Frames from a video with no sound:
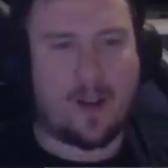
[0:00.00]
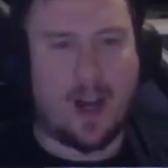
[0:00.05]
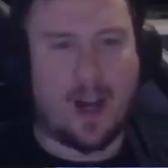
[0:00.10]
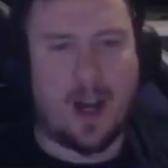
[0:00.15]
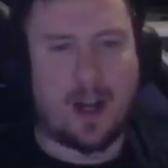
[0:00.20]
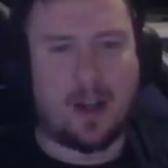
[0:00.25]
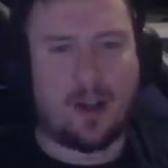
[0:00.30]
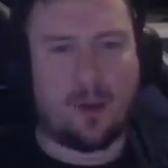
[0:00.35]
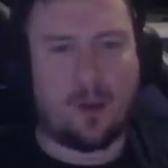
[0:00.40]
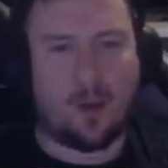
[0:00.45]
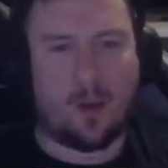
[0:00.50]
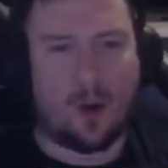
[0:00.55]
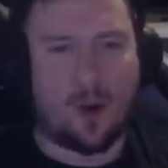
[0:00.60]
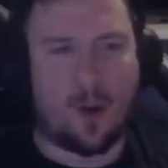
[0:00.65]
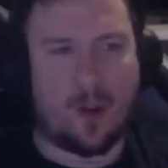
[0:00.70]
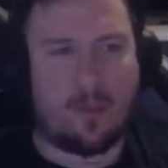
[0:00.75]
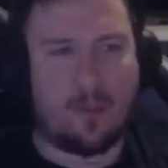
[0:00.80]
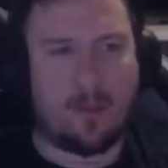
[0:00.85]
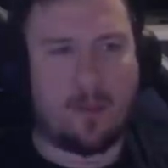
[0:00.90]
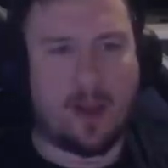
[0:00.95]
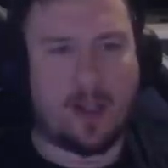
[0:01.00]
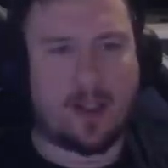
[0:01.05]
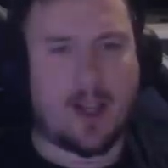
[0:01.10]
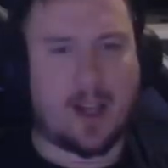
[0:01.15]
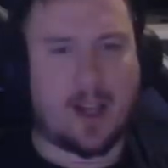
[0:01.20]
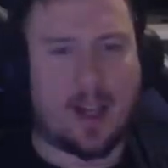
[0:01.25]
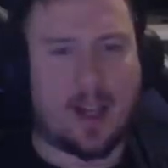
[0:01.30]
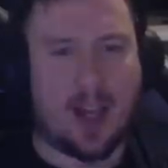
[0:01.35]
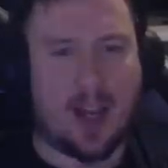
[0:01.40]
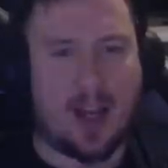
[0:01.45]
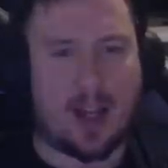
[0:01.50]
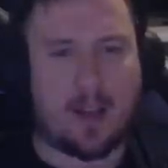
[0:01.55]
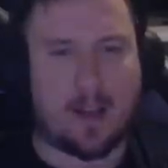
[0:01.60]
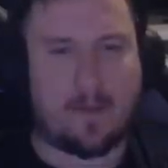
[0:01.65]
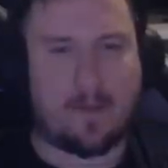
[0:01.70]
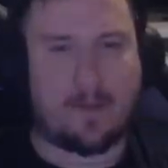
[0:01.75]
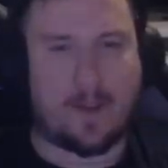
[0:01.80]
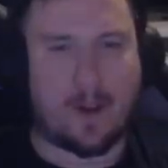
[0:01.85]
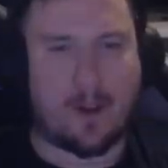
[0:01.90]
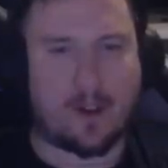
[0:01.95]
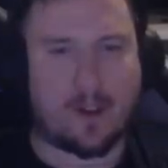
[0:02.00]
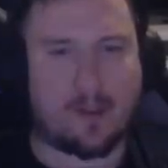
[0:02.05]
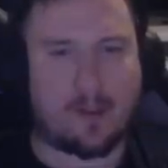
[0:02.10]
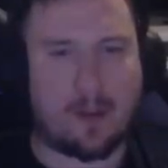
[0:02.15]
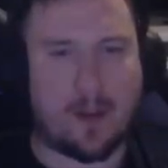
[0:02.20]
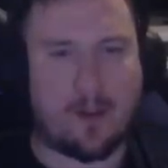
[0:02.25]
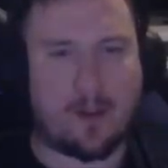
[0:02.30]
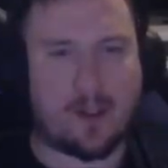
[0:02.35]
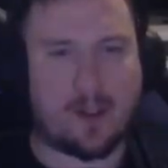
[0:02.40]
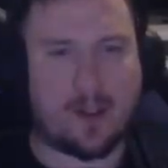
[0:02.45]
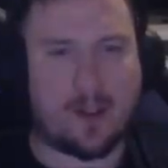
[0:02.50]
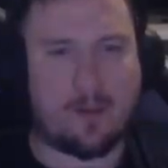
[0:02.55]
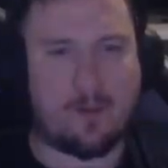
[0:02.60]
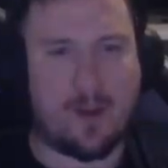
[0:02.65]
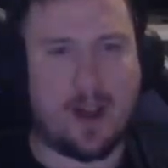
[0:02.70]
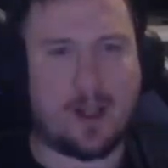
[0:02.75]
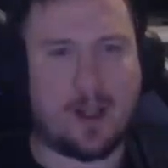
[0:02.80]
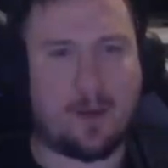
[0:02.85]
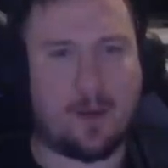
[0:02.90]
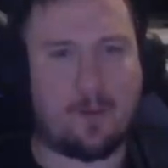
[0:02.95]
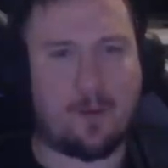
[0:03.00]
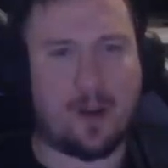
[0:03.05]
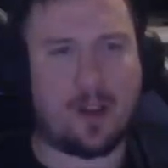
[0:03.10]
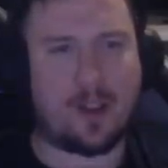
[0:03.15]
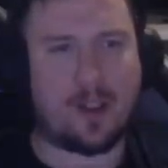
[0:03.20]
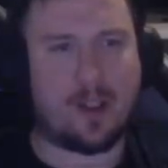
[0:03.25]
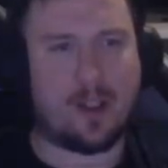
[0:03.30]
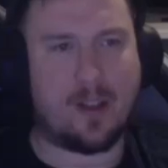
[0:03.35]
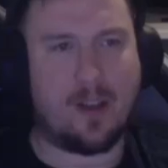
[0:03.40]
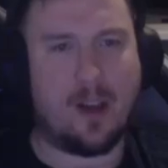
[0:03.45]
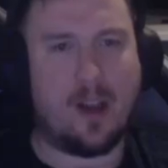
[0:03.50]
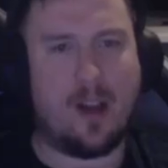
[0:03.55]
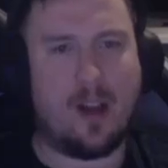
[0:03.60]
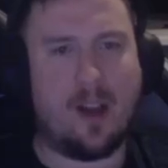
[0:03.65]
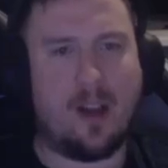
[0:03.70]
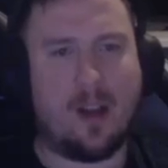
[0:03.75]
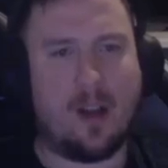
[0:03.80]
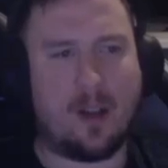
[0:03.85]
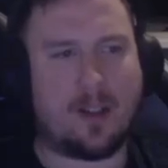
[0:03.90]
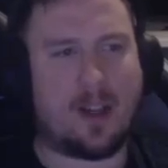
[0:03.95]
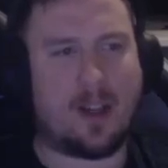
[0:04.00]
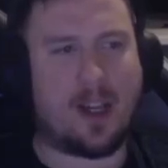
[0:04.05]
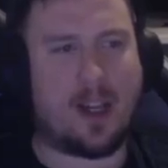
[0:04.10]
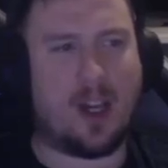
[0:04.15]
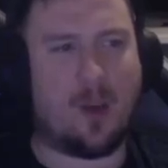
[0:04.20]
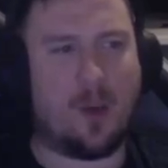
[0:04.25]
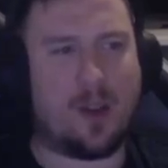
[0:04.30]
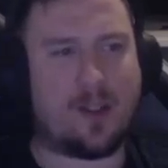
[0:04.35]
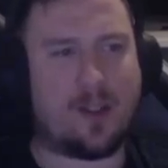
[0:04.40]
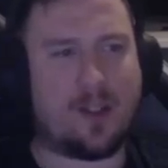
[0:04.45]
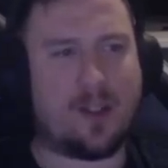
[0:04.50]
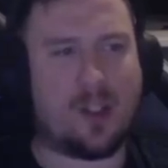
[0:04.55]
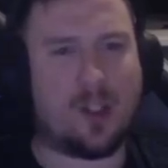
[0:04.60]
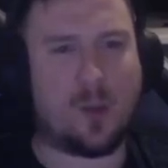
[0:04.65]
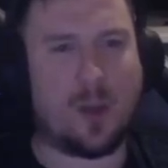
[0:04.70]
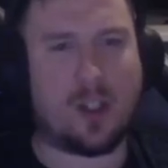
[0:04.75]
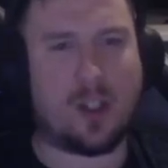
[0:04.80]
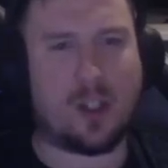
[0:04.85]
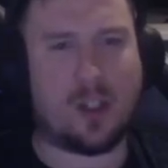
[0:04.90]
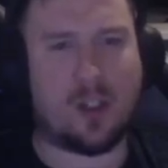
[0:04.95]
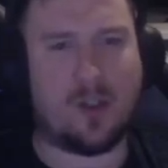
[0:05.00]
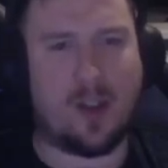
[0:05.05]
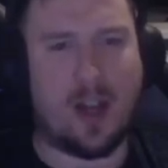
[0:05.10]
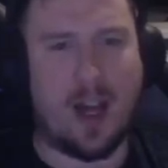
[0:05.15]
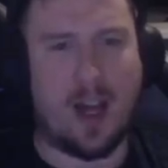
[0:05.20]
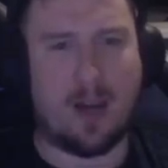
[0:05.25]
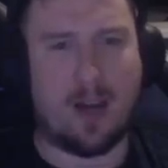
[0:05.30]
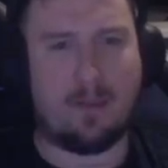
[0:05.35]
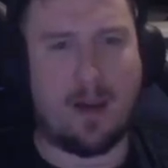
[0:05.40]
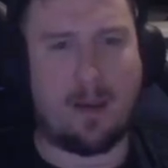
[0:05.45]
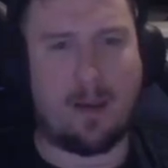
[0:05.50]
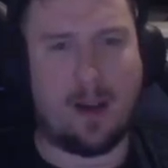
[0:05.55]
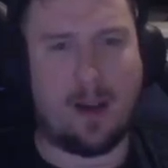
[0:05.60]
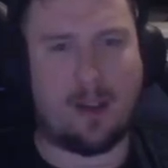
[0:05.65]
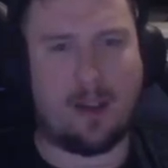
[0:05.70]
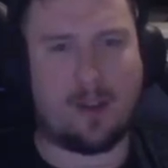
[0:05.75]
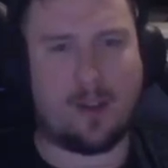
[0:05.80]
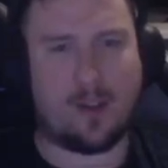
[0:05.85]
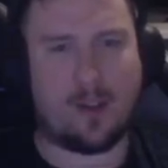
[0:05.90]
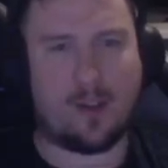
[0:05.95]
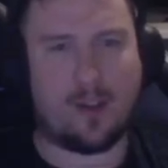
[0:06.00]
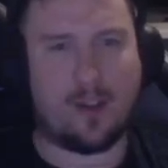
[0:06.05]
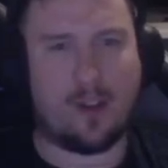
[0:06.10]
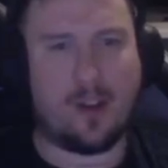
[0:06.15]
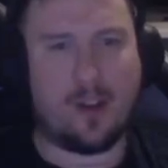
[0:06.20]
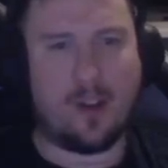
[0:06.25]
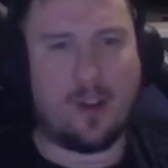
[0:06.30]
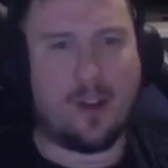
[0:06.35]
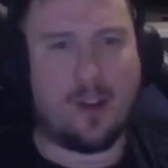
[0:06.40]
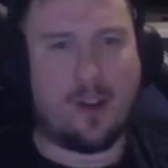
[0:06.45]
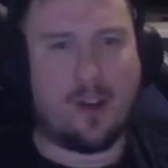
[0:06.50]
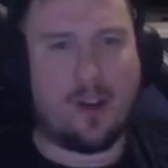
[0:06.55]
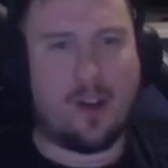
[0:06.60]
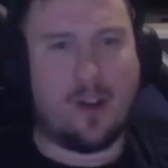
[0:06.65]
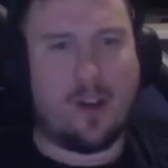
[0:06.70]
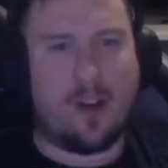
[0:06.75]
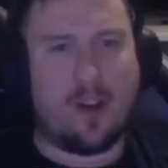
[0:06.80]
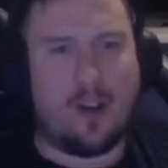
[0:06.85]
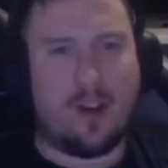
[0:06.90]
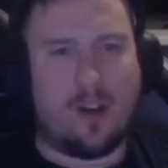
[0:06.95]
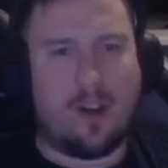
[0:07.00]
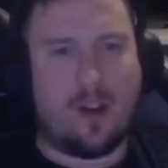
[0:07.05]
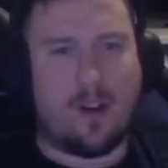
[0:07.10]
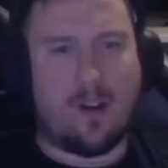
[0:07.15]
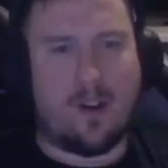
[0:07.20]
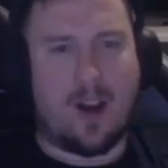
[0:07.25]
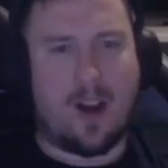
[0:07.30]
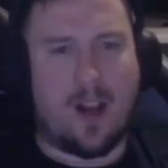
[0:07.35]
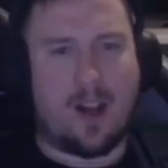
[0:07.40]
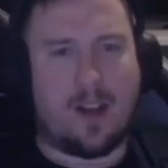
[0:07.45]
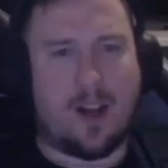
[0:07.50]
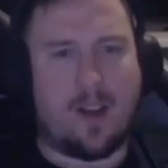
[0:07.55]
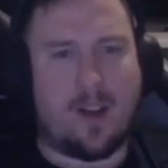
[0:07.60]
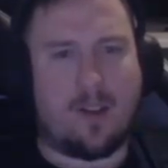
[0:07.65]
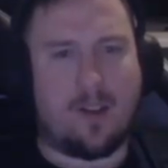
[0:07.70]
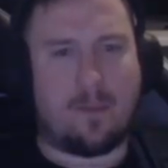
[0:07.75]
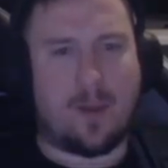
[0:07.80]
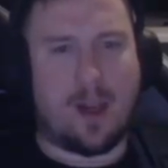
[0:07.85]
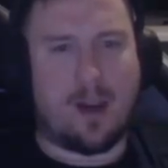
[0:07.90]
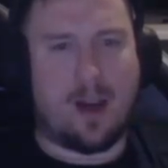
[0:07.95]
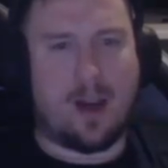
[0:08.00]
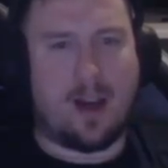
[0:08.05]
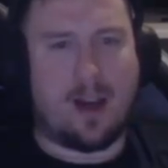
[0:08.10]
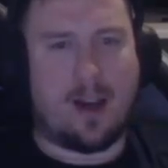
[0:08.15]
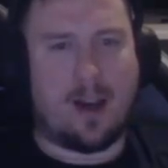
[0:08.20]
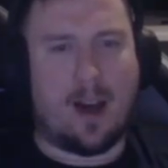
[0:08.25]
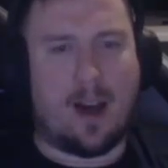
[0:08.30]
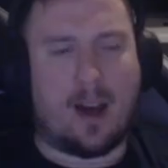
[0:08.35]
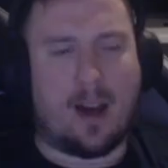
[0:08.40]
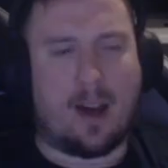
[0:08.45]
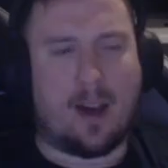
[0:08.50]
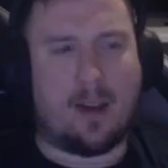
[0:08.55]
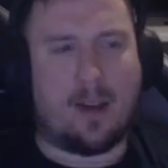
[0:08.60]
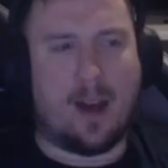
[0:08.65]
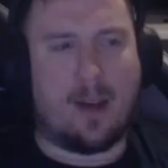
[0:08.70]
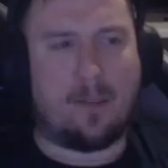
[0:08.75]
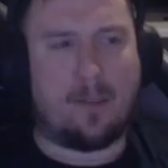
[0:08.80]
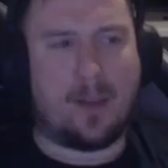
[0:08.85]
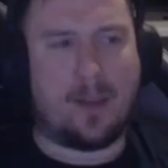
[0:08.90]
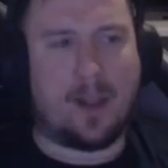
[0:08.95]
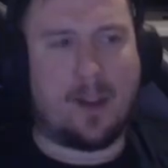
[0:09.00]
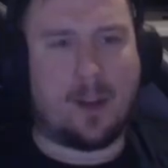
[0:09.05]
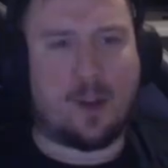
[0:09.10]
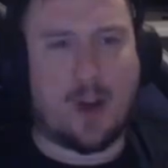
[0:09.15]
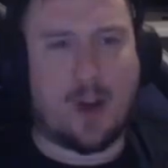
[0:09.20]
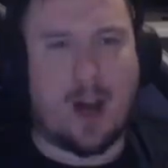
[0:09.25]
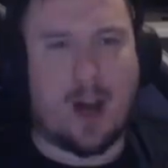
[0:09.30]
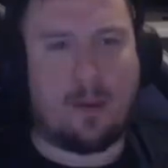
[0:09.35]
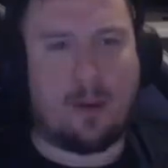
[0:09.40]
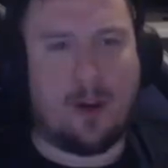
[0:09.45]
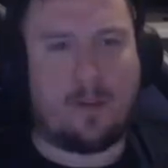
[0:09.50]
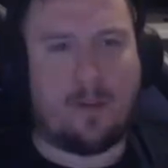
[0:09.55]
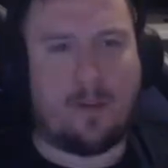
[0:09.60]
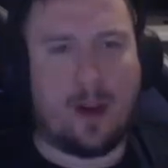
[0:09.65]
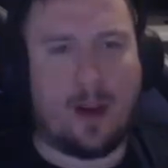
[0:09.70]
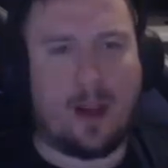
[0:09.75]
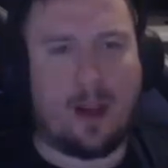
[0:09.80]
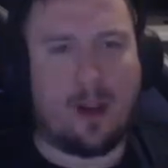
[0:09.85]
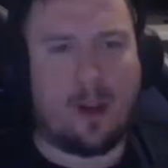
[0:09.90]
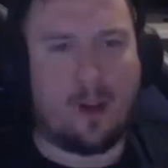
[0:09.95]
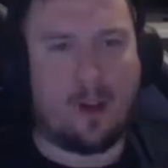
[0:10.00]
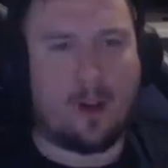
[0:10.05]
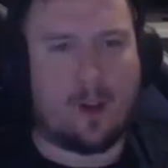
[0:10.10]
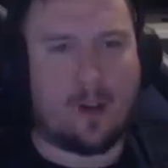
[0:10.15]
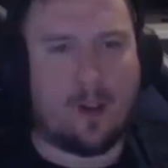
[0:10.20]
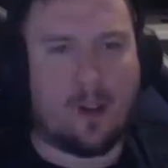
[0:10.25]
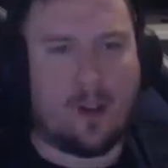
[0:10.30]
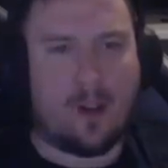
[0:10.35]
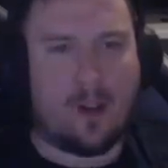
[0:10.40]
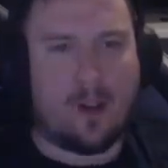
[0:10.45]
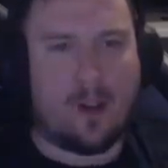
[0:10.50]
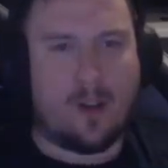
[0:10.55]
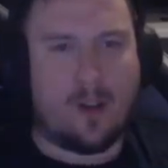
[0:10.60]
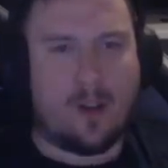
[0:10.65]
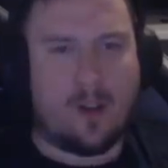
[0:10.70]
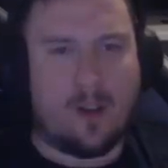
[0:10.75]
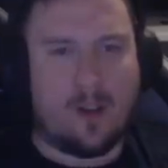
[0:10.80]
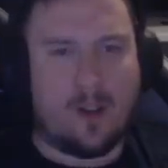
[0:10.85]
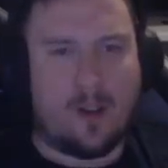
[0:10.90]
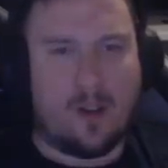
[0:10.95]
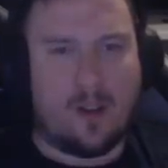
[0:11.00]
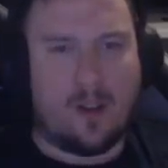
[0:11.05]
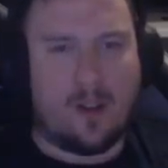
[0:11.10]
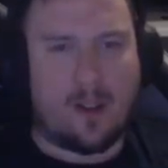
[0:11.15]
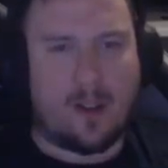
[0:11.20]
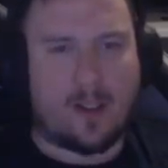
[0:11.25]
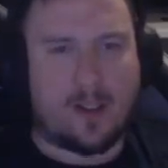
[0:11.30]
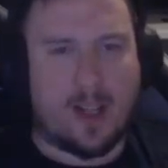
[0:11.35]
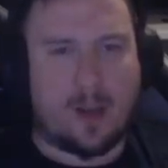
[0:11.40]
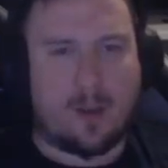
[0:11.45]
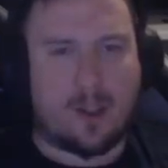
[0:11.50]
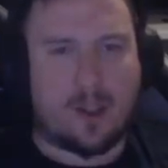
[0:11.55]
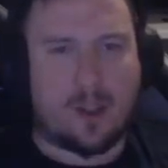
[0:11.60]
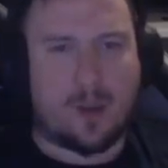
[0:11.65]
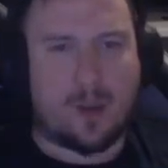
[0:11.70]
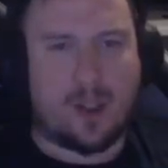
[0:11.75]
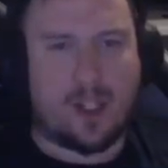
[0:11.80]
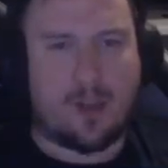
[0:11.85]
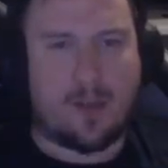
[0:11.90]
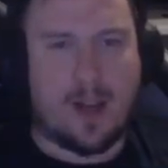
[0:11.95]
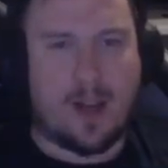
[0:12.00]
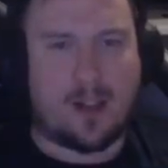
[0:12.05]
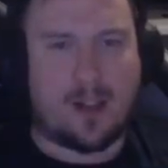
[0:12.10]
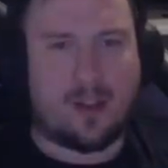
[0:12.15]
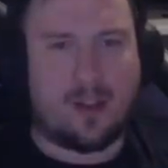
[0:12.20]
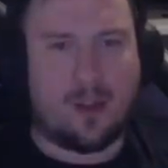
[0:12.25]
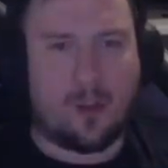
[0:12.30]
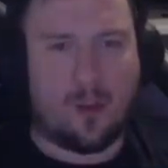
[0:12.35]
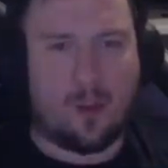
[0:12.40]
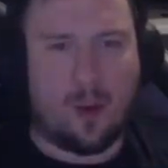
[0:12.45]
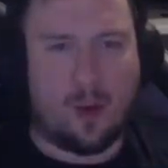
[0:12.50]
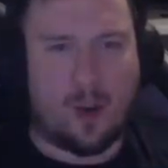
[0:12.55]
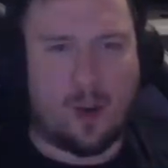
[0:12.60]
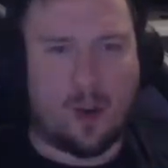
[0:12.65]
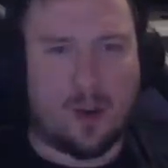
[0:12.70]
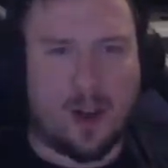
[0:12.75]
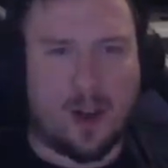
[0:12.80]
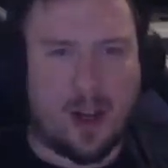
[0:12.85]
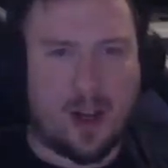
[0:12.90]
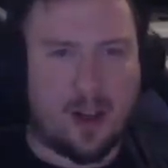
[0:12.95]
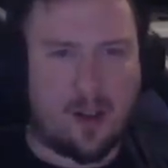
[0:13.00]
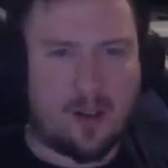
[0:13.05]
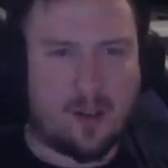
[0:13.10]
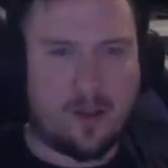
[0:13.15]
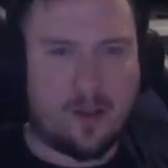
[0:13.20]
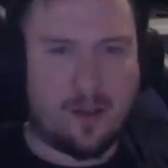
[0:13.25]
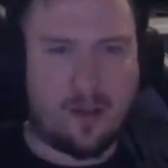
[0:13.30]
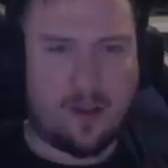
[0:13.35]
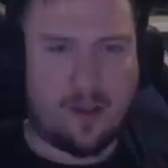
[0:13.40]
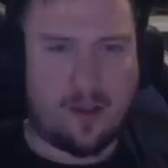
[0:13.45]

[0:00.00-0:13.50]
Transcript: Cutting the Warrior the best I can. He fears me for some random reason. Looks like he wants to switch to the Hunter. Alright, now I MD the trap off my healer. Looks like we're switching back to the Warrior now.